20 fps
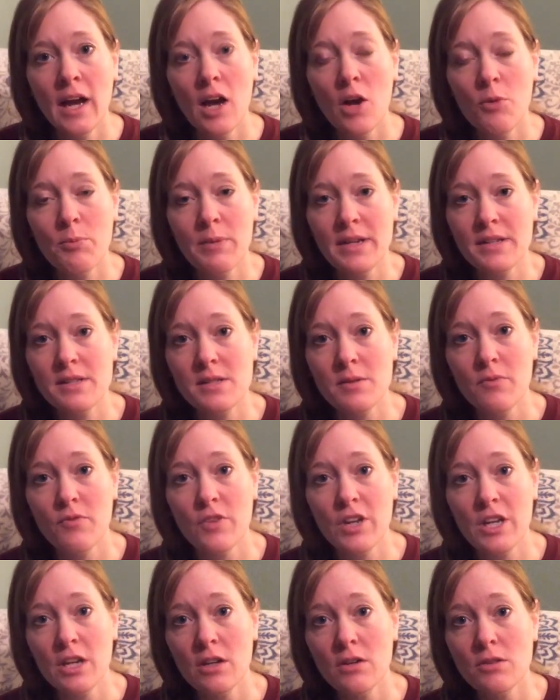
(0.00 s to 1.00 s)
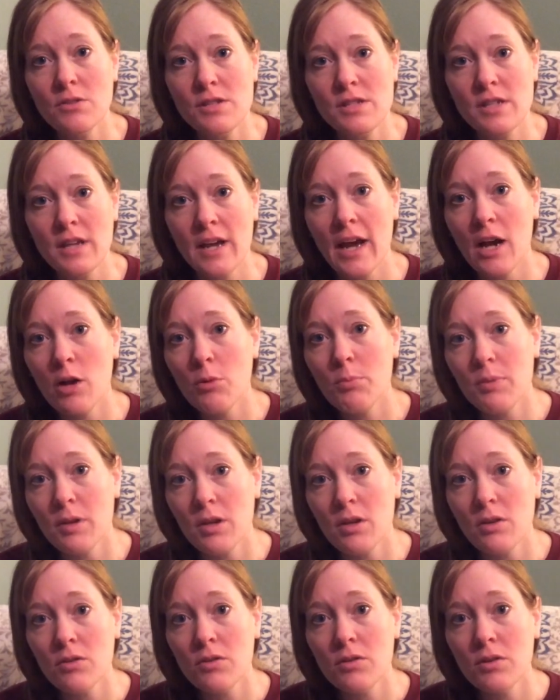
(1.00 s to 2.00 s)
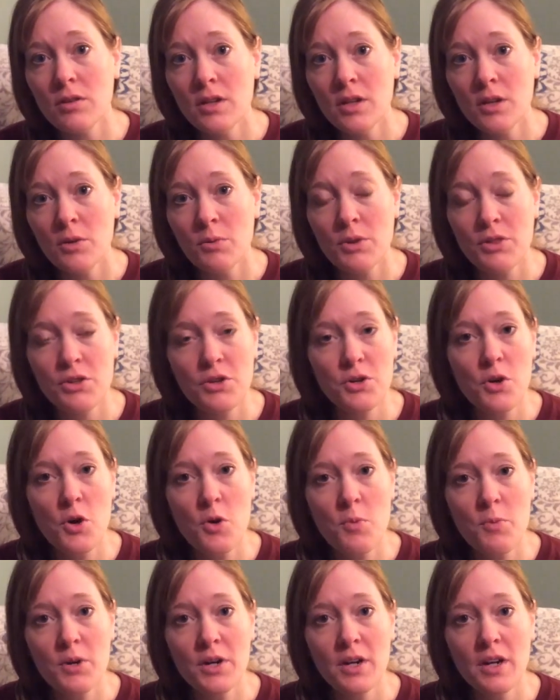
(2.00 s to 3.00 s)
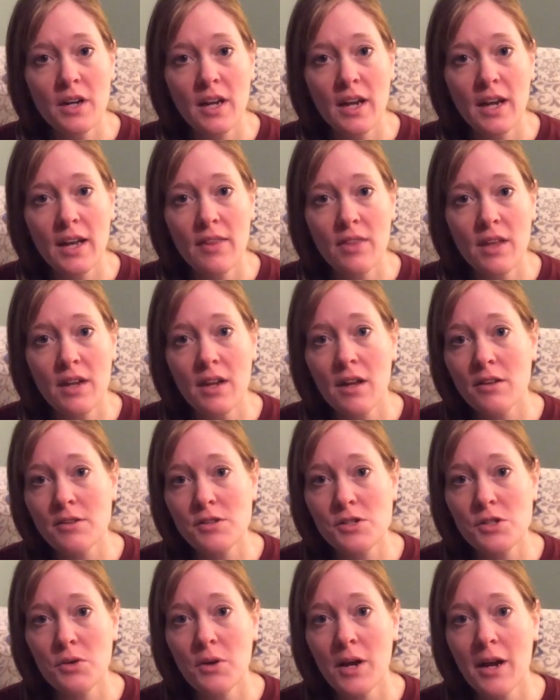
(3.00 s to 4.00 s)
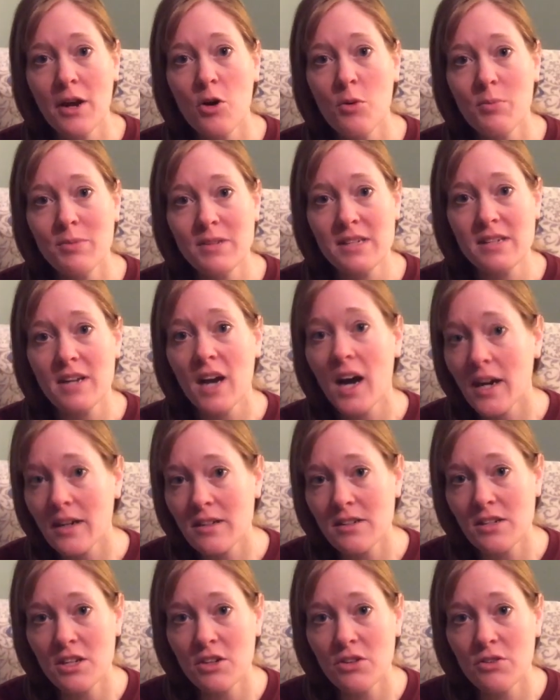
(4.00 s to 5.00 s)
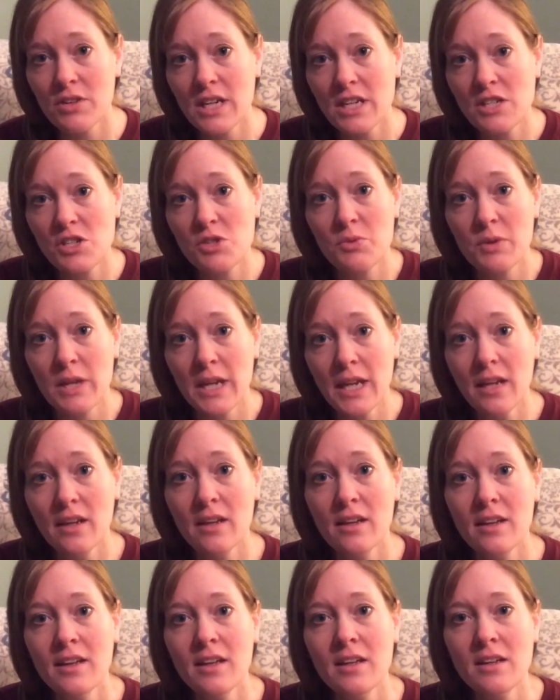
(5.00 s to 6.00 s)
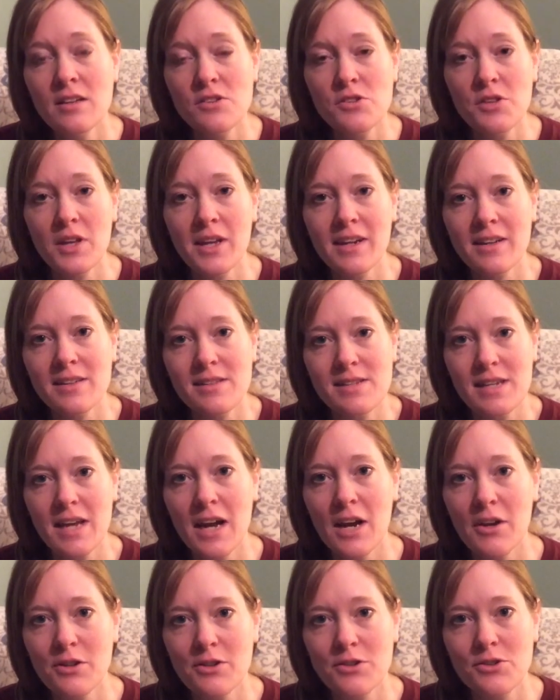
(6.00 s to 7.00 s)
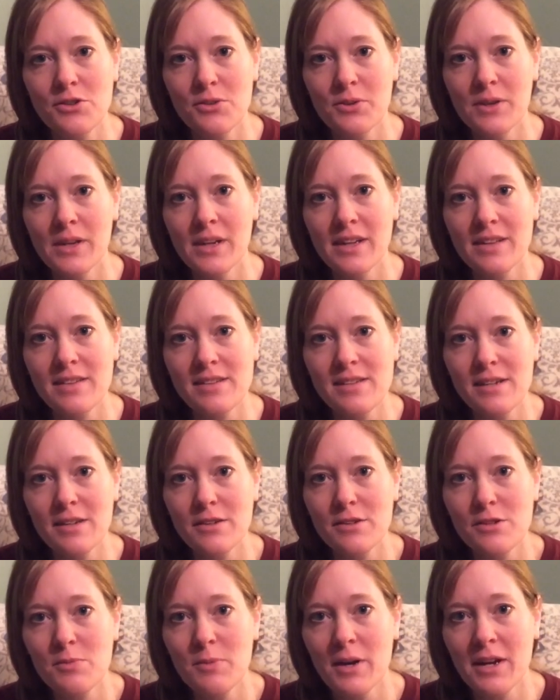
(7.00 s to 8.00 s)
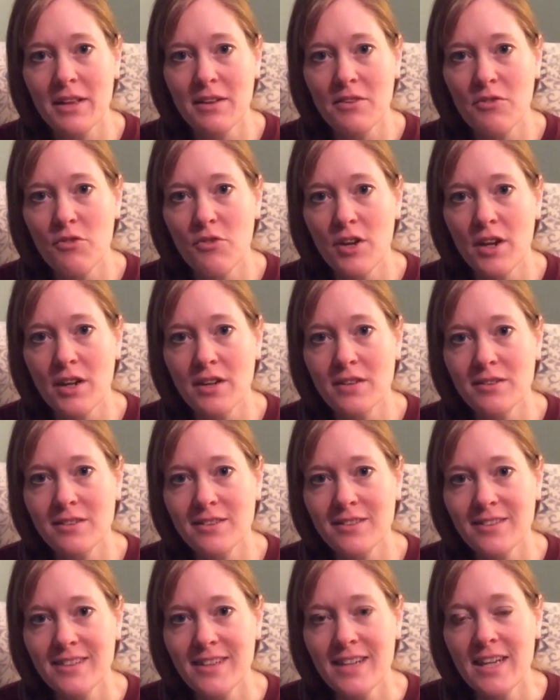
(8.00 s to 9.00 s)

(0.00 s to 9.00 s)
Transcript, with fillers: I'll make some videos to help you with your homework. And then also I hope to talk to you each week so I can see how you're doing and see your smiling face.